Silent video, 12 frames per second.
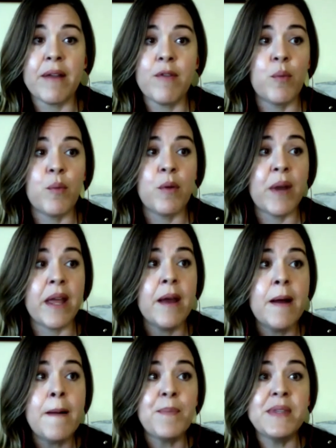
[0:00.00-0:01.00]
Even when we
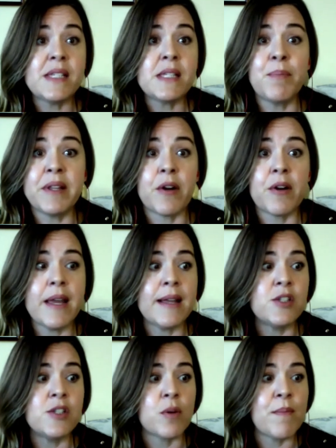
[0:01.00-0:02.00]
discipline our
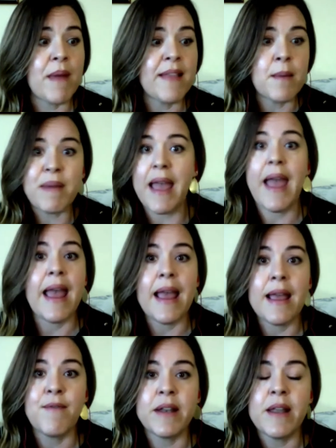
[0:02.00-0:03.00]
kids or make them
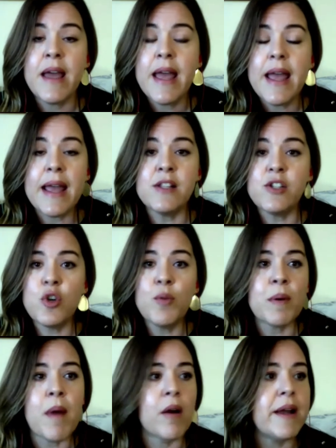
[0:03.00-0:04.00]
behave in
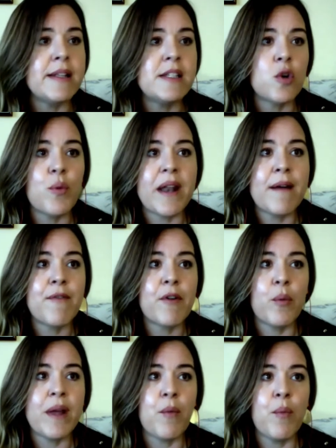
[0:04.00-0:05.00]
supermarkets or
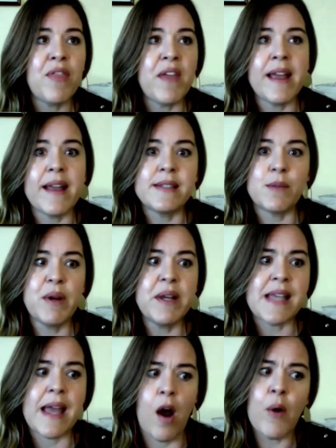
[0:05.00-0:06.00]
whatever, we think we
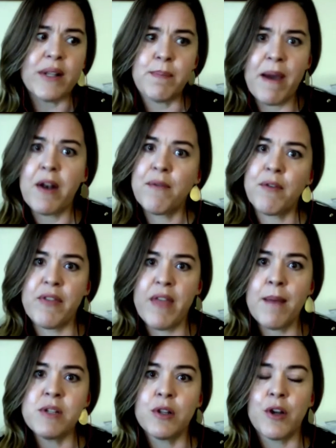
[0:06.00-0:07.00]
say, oh, it's better for
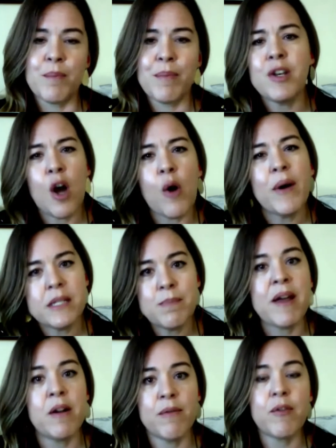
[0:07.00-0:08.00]
them to learn. But no, it's
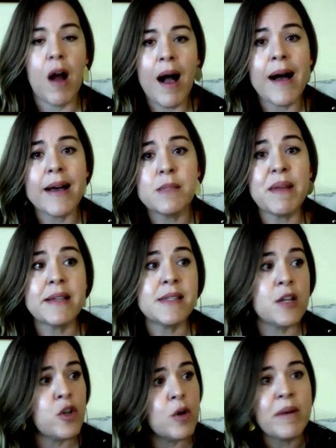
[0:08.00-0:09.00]
better for us, because
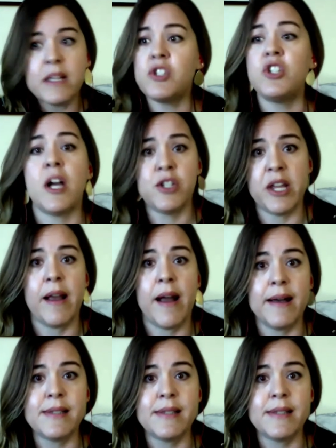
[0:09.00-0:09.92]
then nobody's judging us.